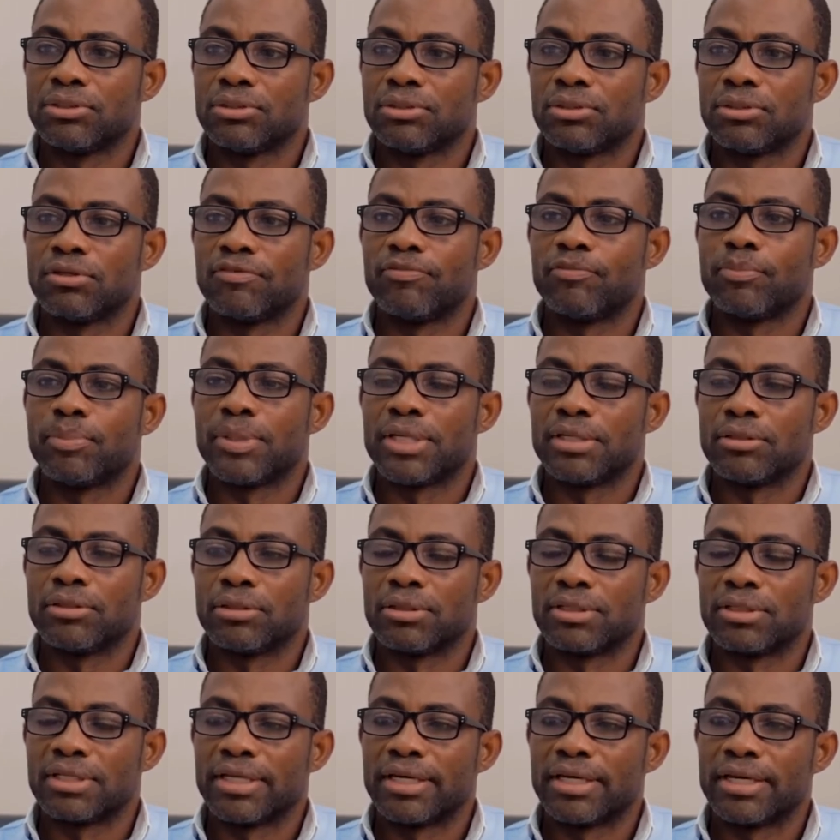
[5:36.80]
of
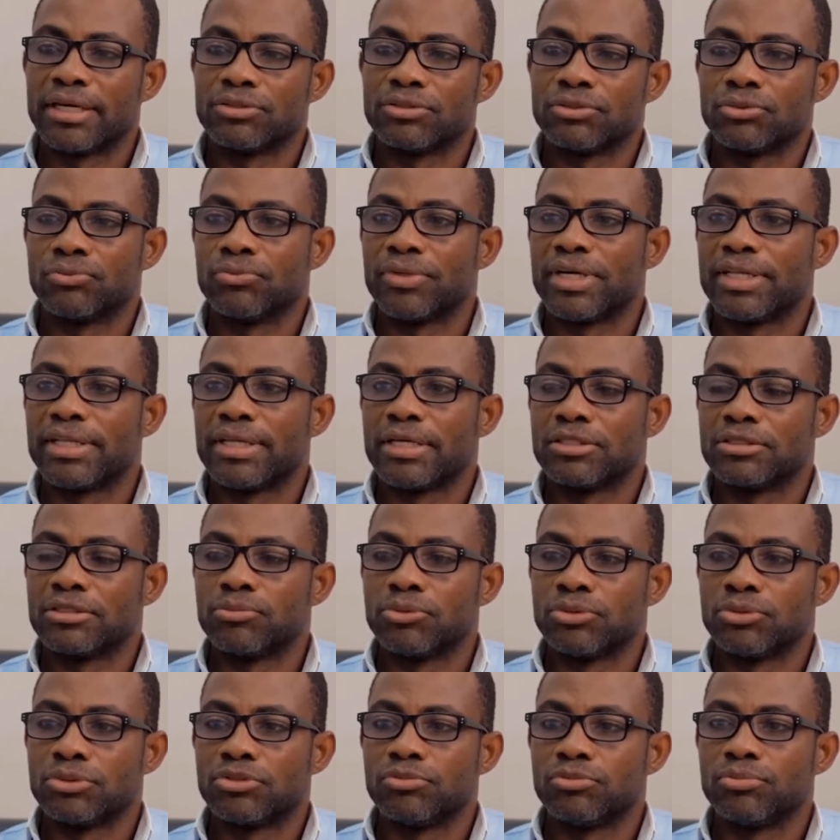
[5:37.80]
clients where they are
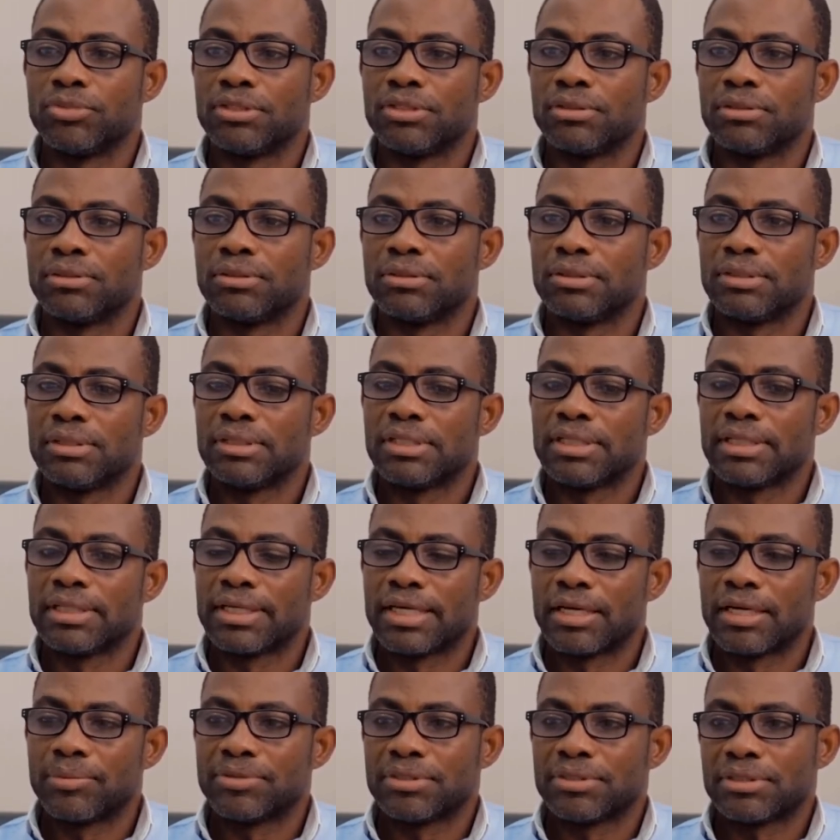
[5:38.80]
supposed to be
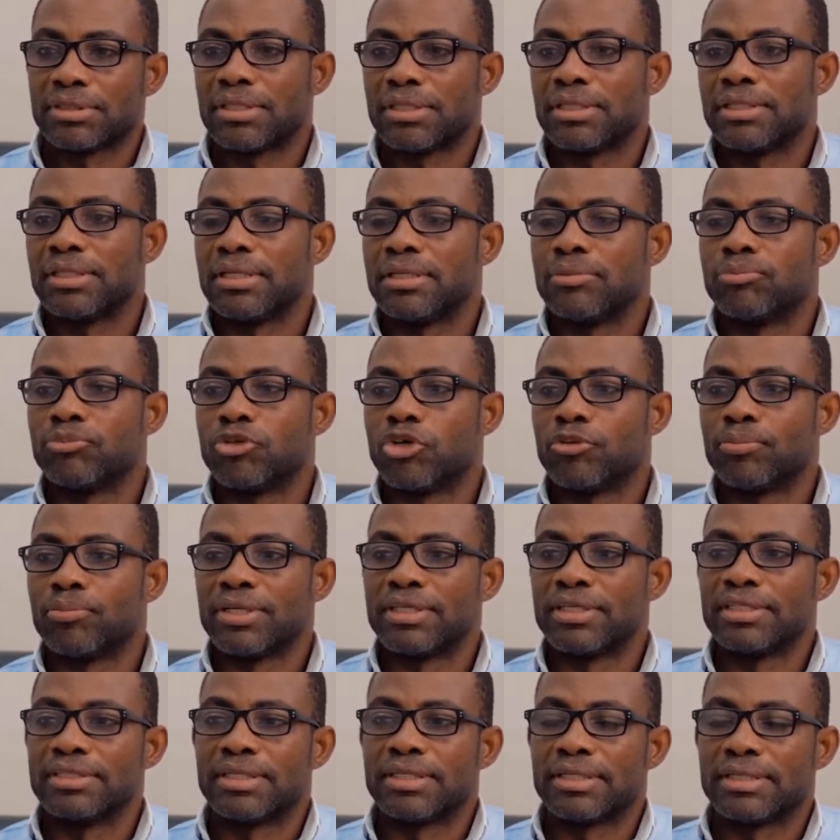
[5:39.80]
kept and then
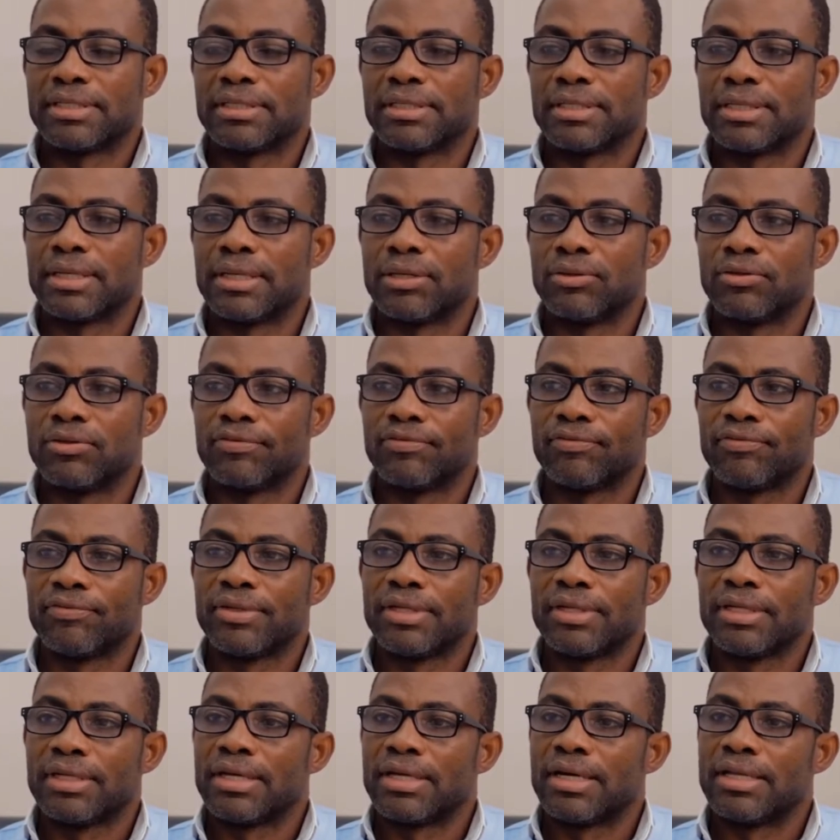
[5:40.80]
properly taken care of.
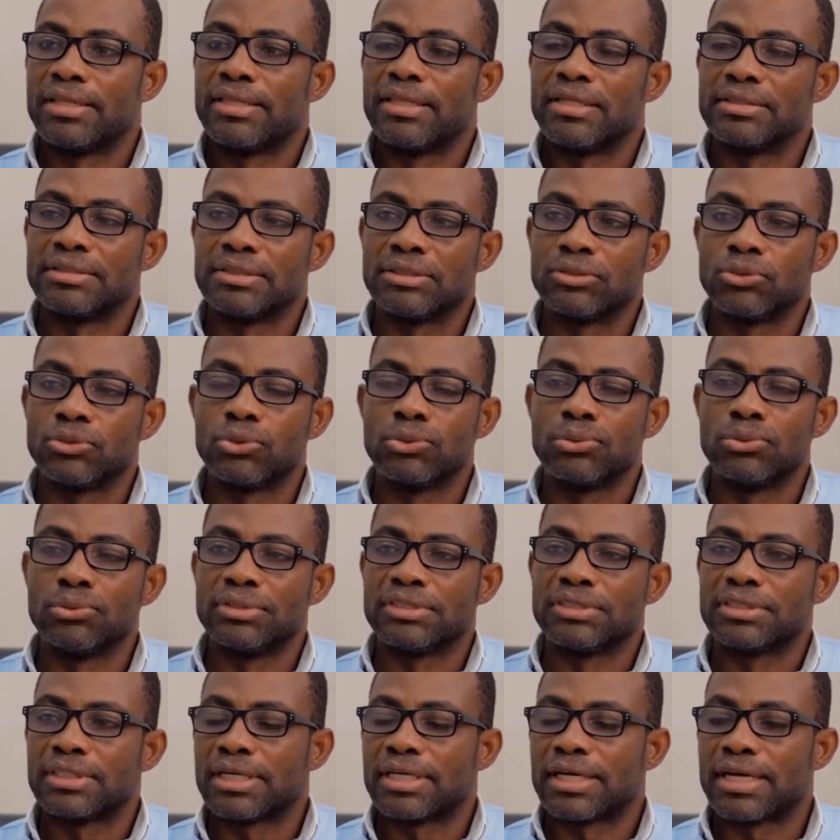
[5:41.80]
And this
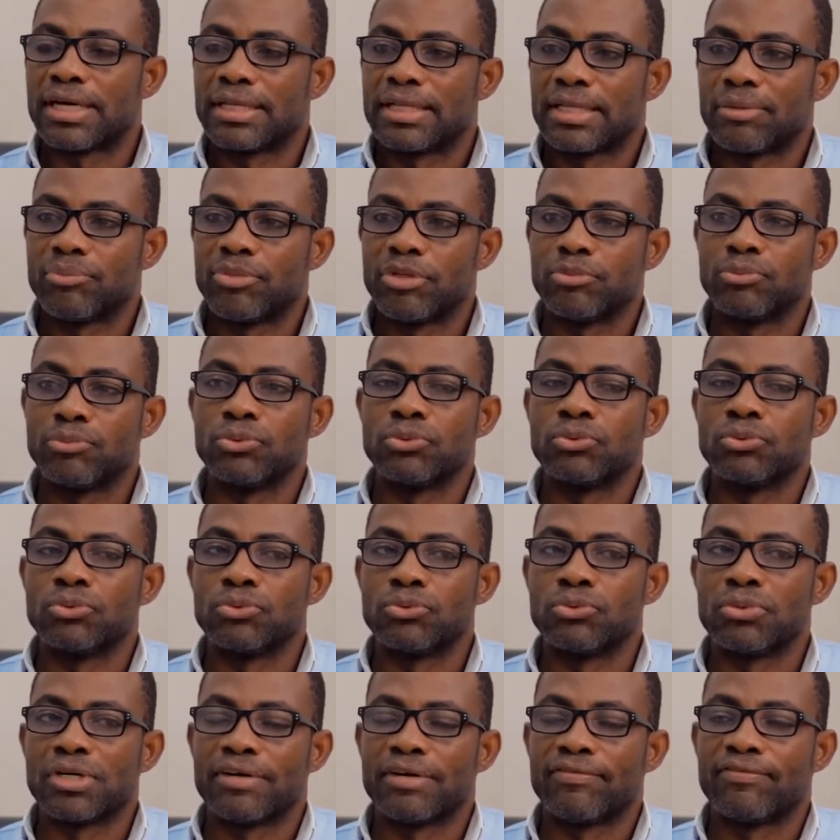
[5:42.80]
includes other people who
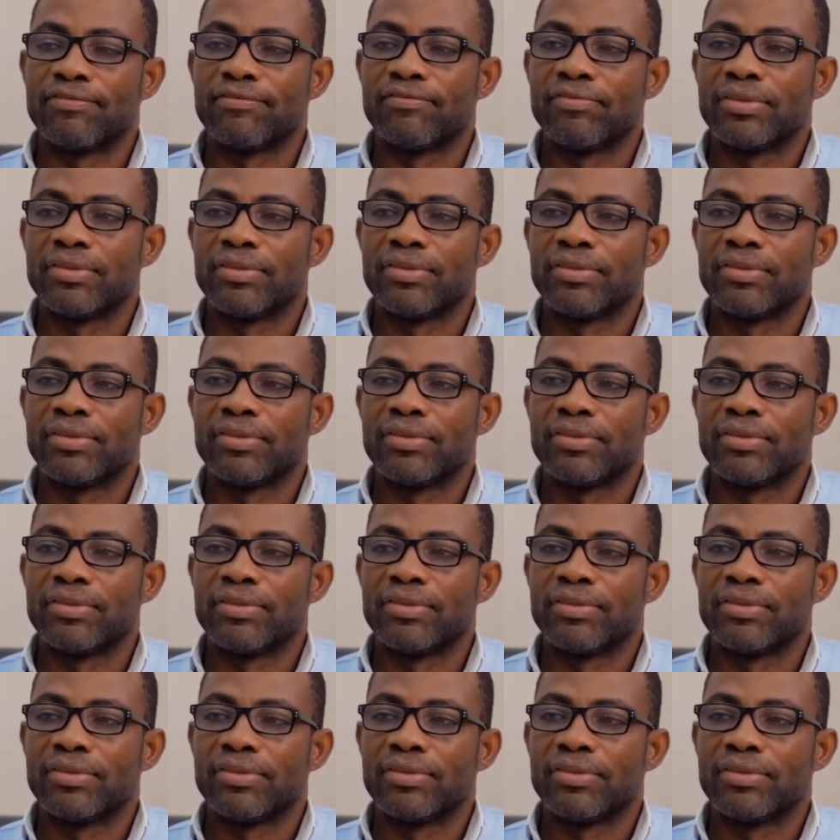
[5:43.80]
have